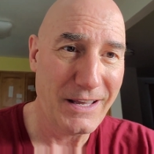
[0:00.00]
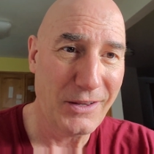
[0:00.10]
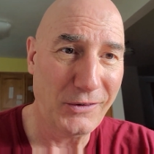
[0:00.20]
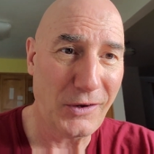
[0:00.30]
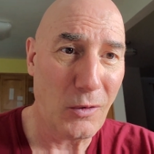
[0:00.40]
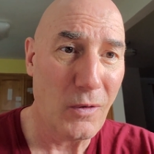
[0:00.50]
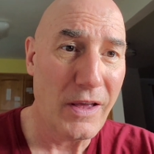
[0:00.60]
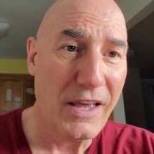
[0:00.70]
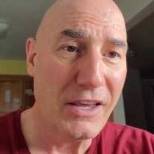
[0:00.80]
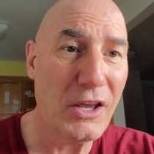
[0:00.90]
So,
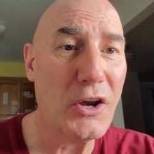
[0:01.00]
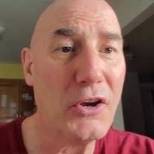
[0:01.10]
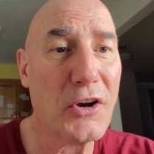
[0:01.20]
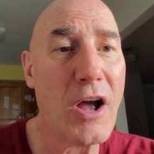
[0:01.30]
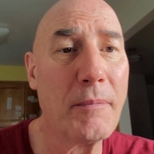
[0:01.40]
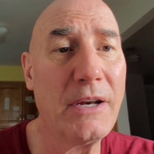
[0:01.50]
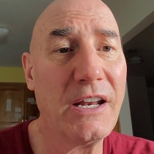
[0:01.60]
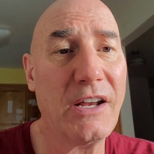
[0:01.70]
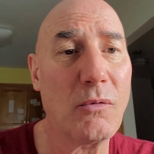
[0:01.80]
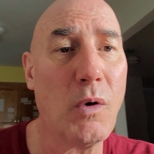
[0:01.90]
you know, you're coming
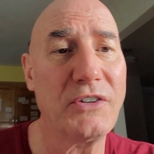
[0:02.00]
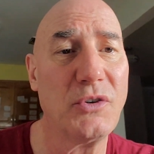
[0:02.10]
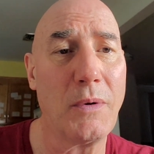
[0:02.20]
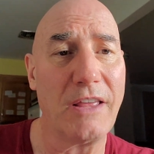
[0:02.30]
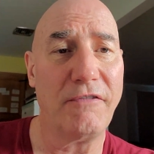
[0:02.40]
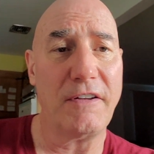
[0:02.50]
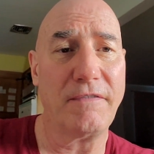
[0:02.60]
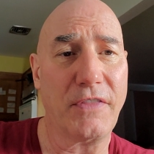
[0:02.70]
in at 1/25th